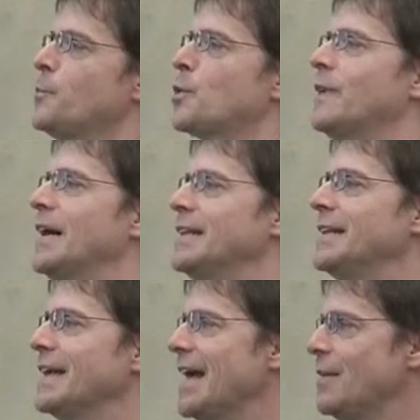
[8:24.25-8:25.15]

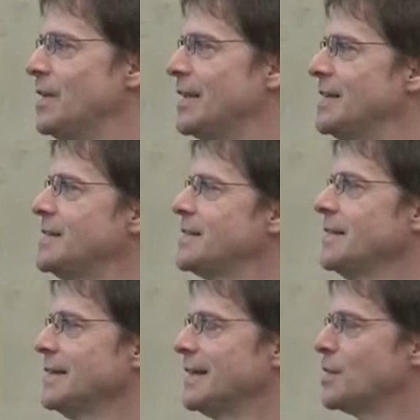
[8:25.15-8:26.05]
providing evidence
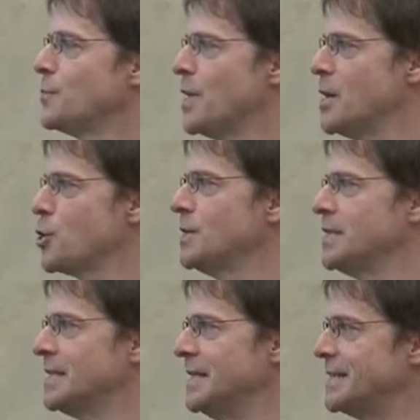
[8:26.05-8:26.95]
that the
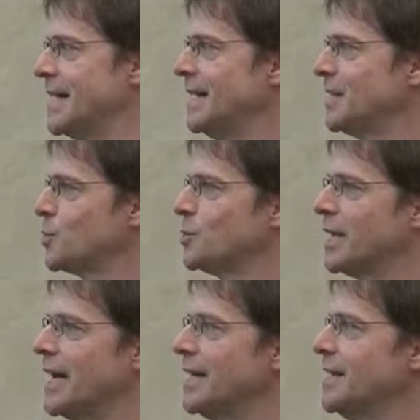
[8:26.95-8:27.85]
patient's desire to
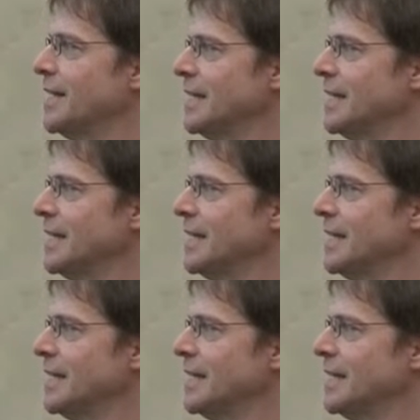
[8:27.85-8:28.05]
die